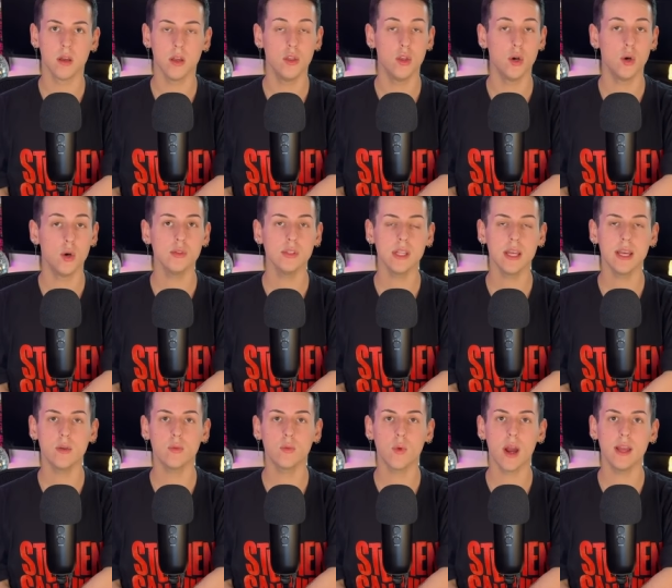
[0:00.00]
Those
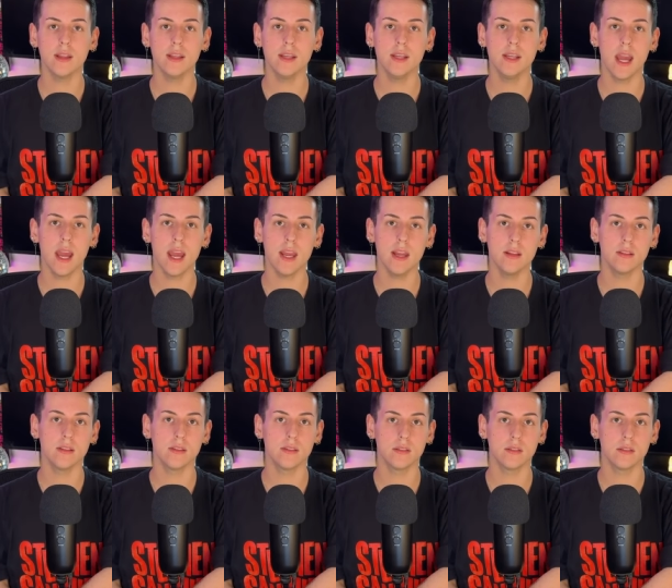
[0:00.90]
like Riley
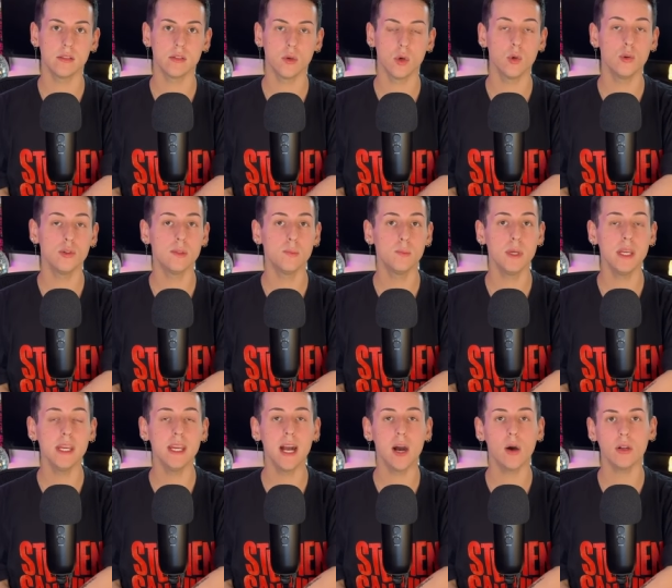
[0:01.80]
Gaines, who
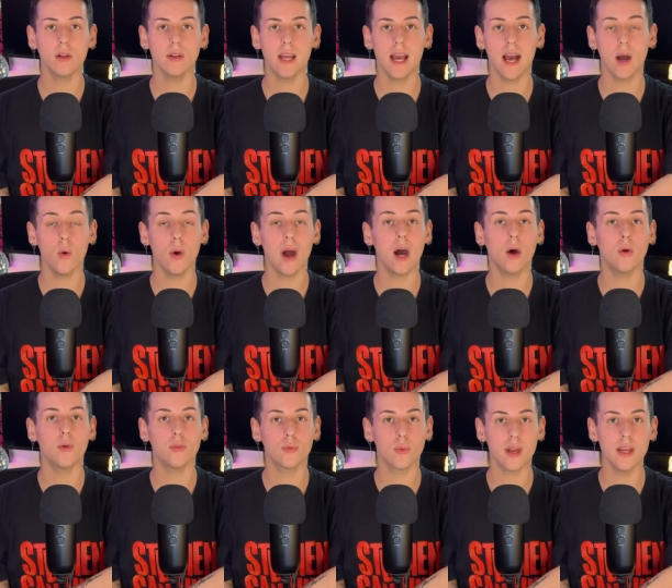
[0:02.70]
speak out on how
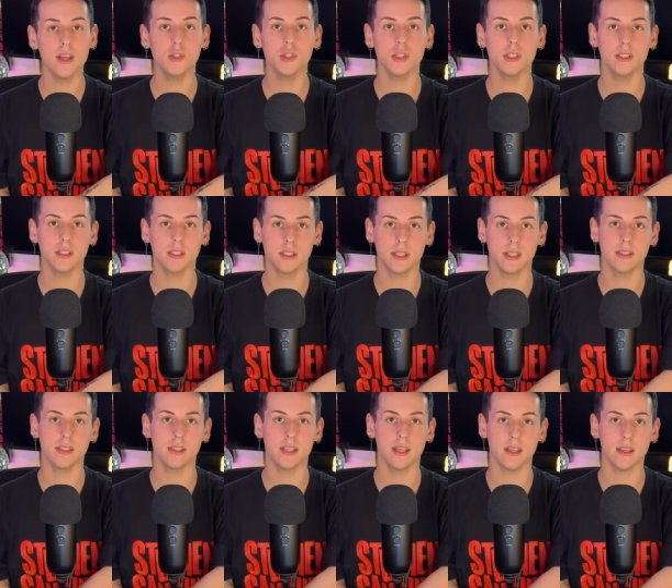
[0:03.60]
outrageous
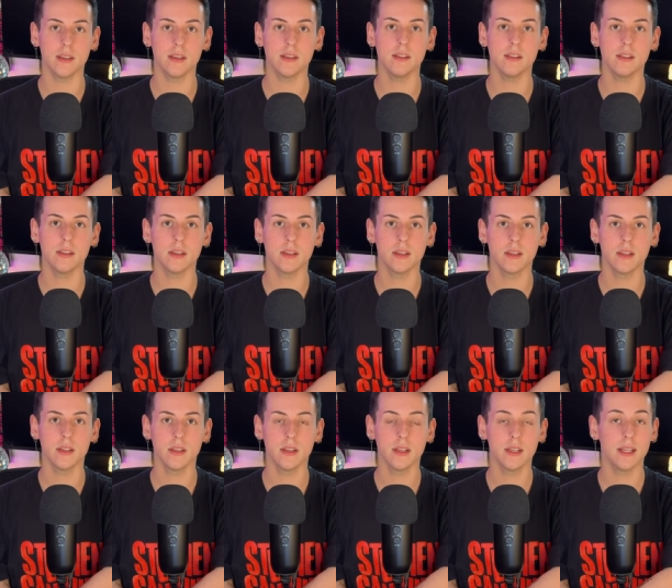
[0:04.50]
this is,
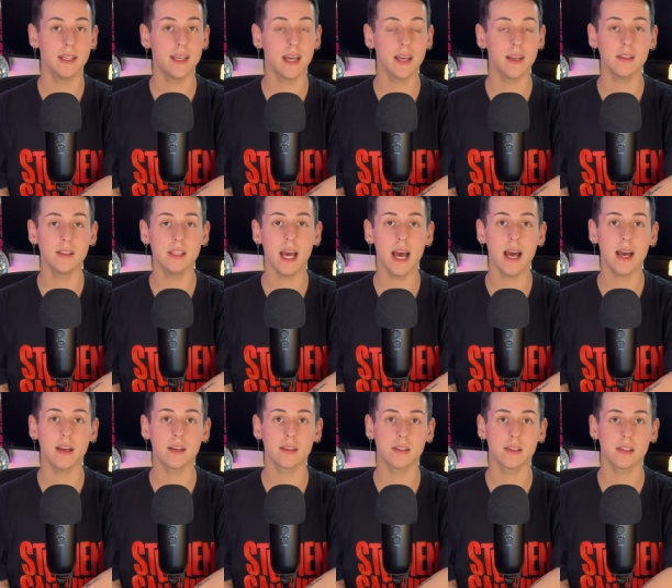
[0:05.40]
get
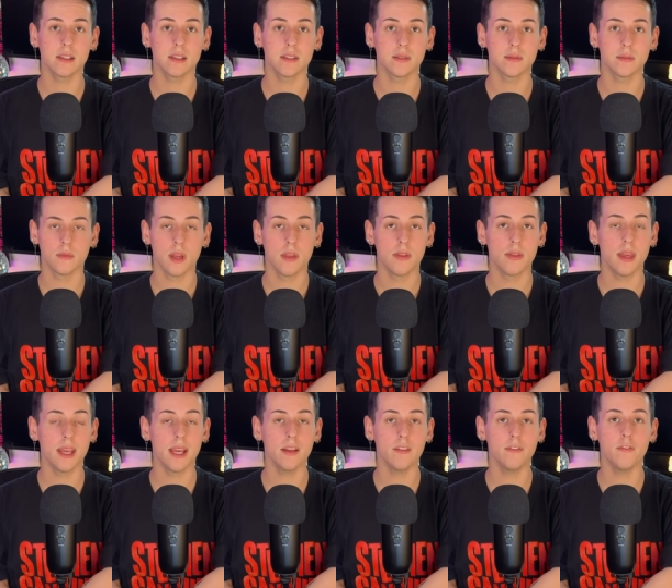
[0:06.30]
attacked. They
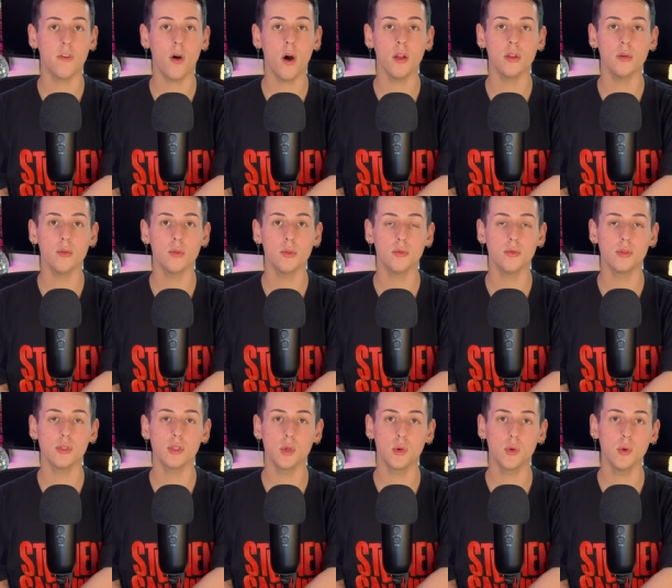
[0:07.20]
get followed through
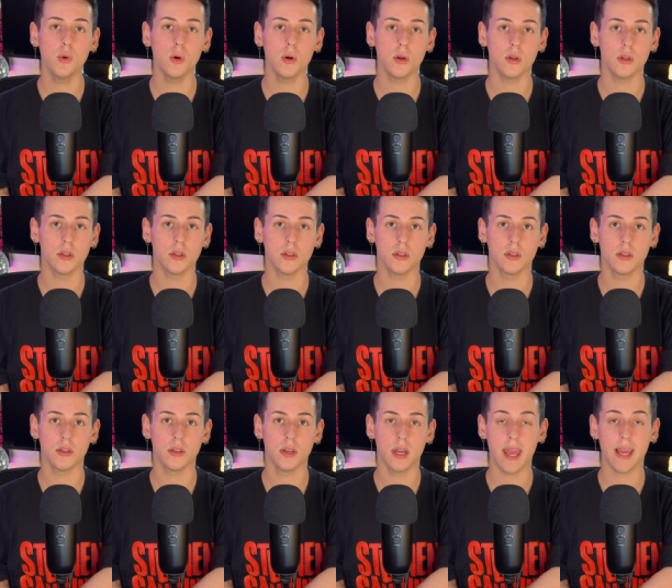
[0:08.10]
school
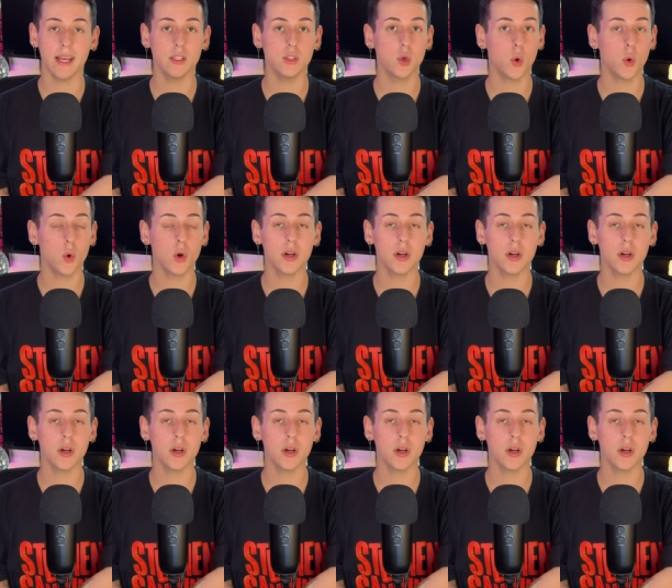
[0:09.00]
and or